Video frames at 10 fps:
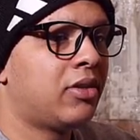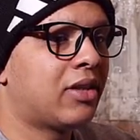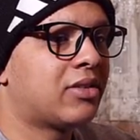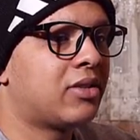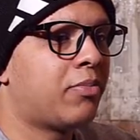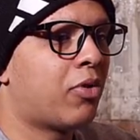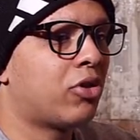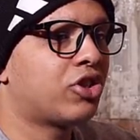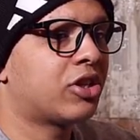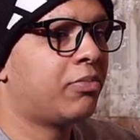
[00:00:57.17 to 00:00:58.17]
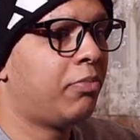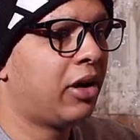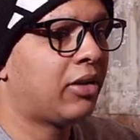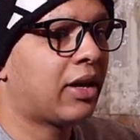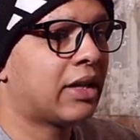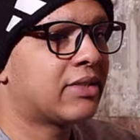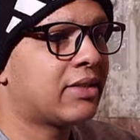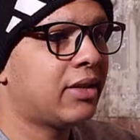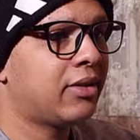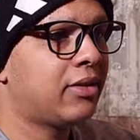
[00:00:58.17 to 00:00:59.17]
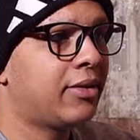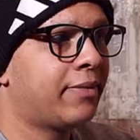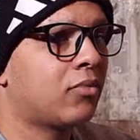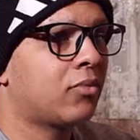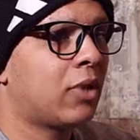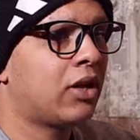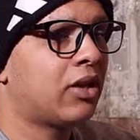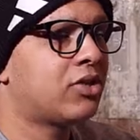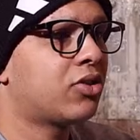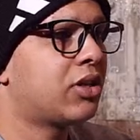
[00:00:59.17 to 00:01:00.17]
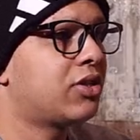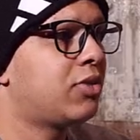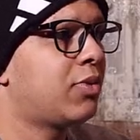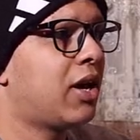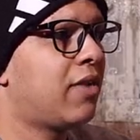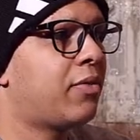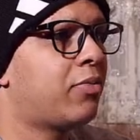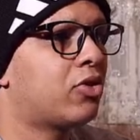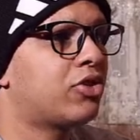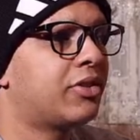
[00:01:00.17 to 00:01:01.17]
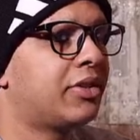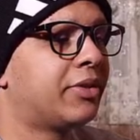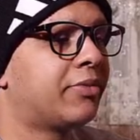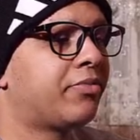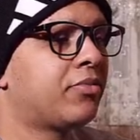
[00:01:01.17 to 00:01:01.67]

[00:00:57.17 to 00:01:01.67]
Let's the project build and sync. And as you can see, we have the project here.